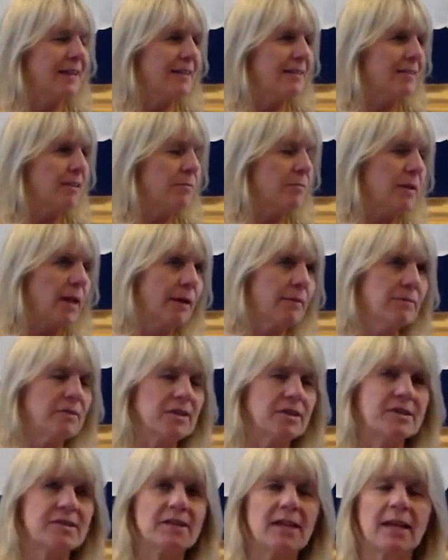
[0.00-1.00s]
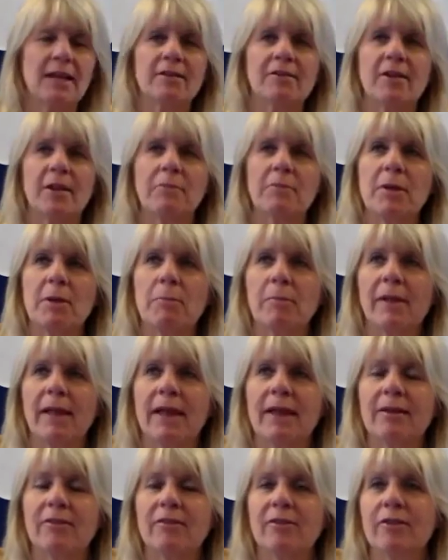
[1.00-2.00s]
And sometimes it stinks up the
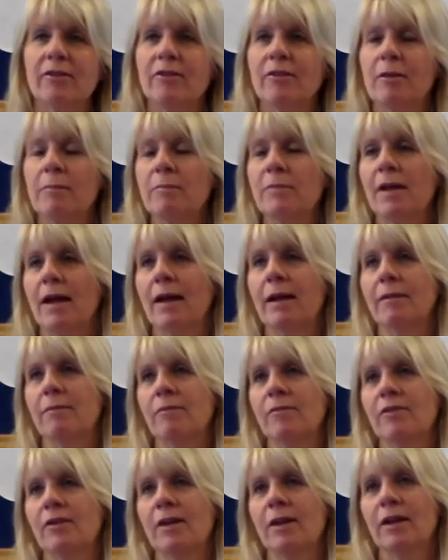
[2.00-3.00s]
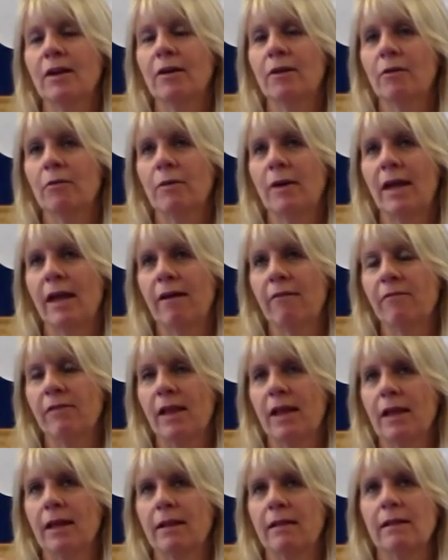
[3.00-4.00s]
place, sometimes we
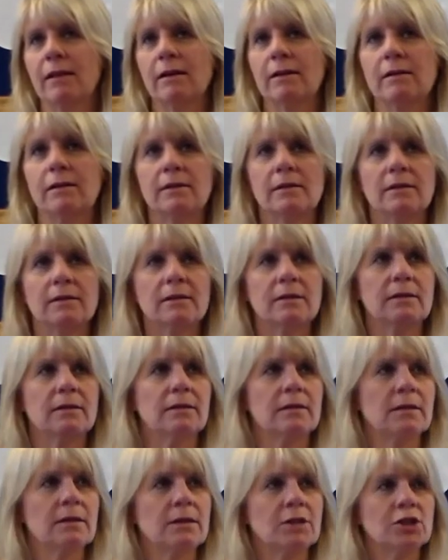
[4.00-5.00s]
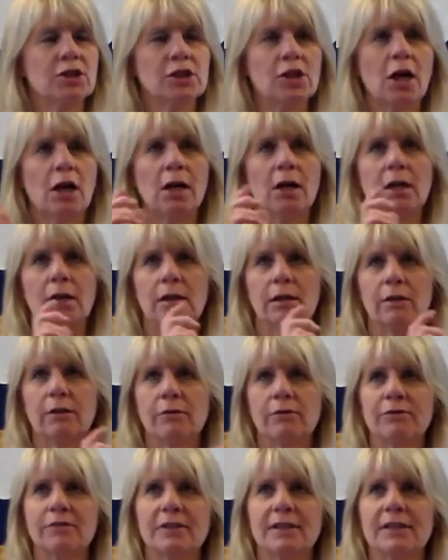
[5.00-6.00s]
have like a little shawl
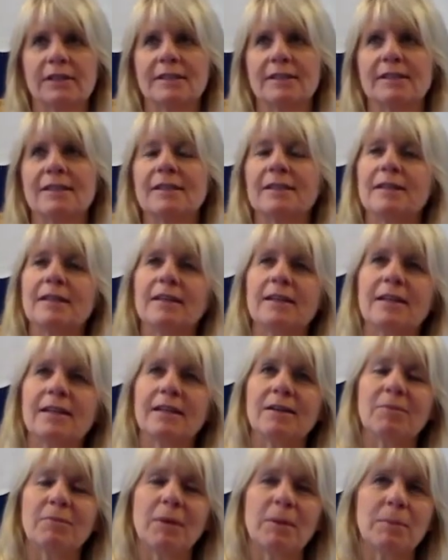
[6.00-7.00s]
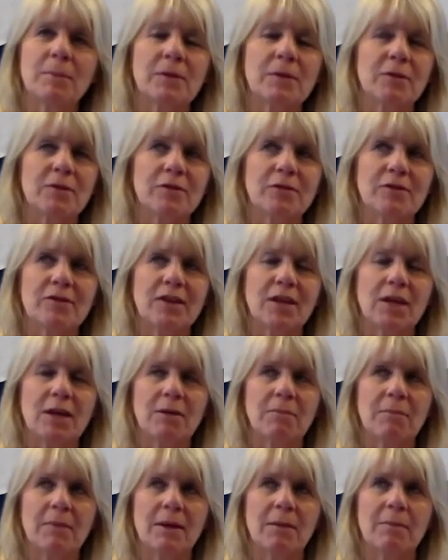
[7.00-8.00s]
over it, and people don't see
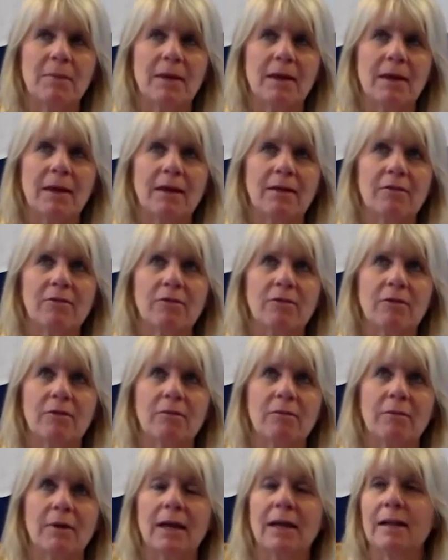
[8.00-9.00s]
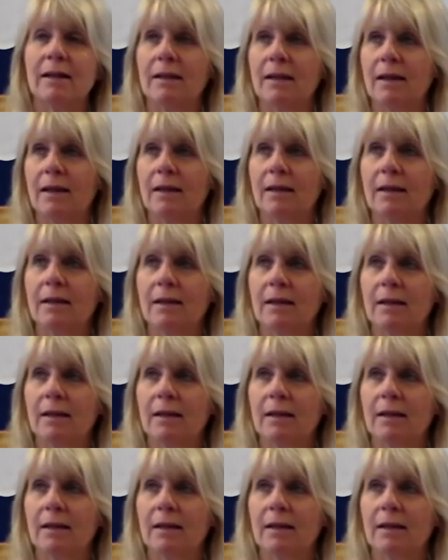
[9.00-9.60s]
it maybe as readily.